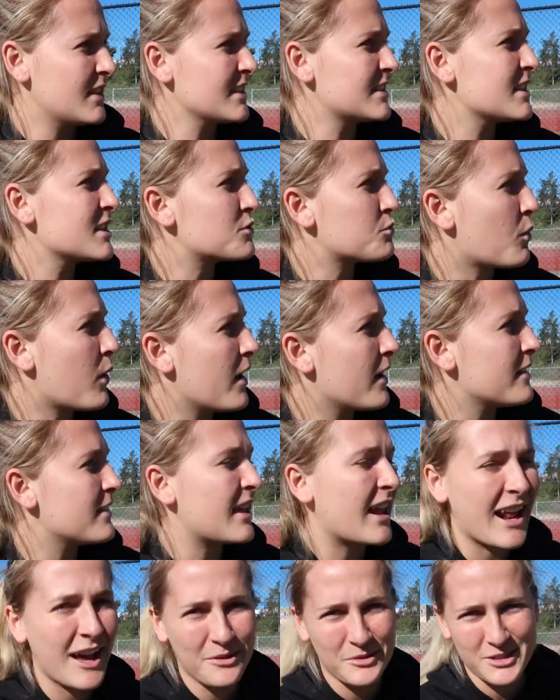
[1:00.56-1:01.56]
this is one
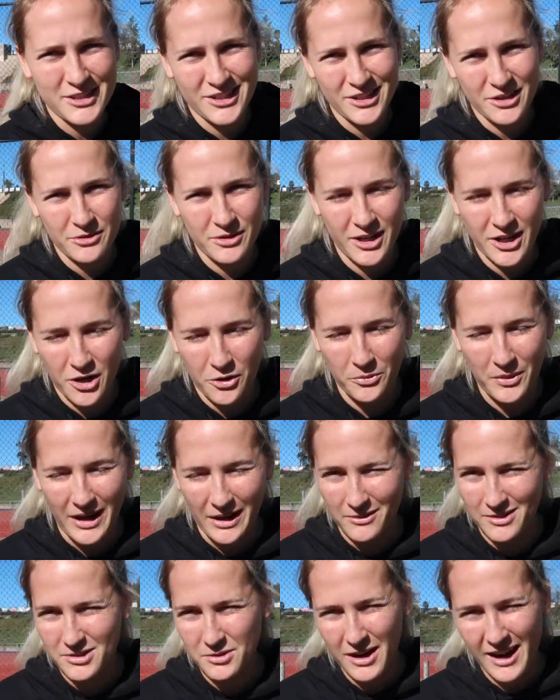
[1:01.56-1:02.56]
that I would do, you know, when
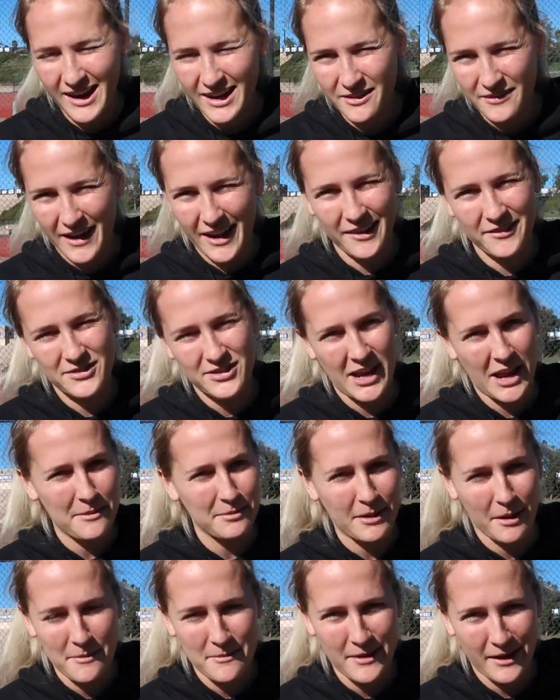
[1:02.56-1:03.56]
I was kind of out of
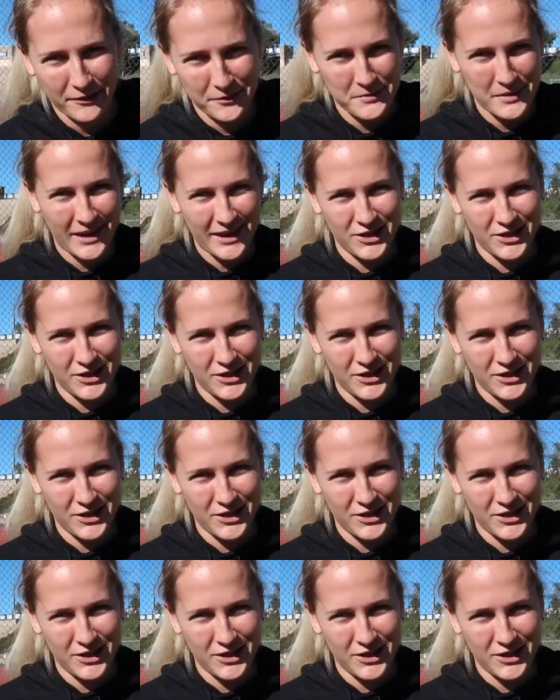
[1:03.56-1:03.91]
shape, coming back from